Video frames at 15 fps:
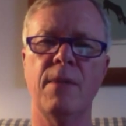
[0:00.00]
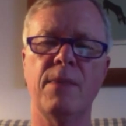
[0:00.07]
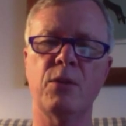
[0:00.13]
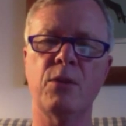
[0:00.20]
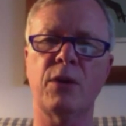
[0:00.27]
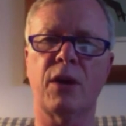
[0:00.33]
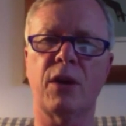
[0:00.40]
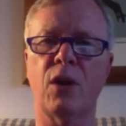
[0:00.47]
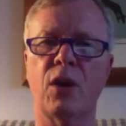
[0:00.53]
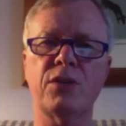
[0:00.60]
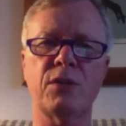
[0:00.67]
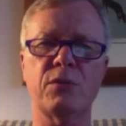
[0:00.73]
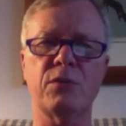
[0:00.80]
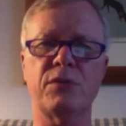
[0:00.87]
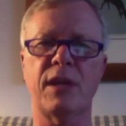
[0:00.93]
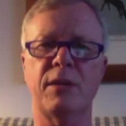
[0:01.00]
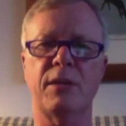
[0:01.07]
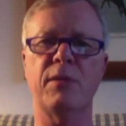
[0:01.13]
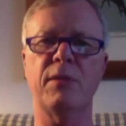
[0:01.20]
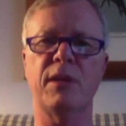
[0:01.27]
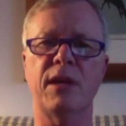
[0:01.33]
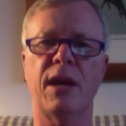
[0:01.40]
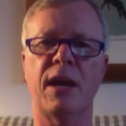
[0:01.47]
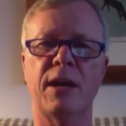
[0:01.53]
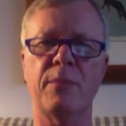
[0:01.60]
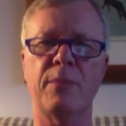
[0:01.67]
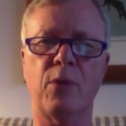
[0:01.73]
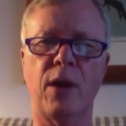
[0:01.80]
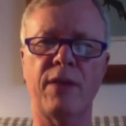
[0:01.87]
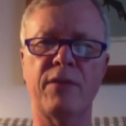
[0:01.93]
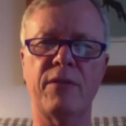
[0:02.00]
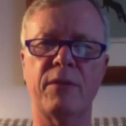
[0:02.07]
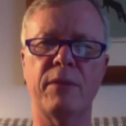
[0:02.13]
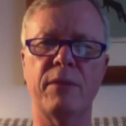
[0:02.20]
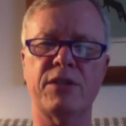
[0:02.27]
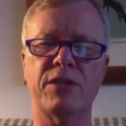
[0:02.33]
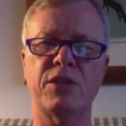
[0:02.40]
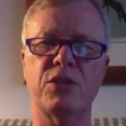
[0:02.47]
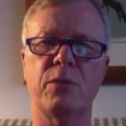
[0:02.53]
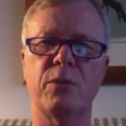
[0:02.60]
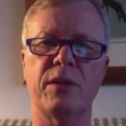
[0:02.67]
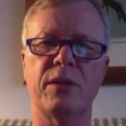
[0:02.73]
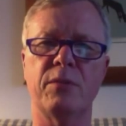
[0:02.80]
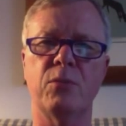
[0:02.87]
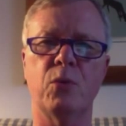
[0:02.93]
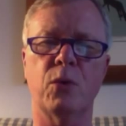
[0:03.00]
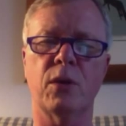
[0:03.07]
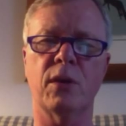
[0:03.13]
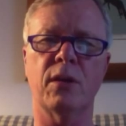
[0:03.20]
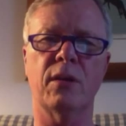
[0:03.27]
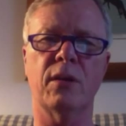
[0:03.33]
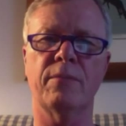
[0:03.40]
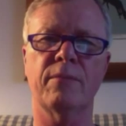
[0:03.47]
You can also send me a private message within Moodle.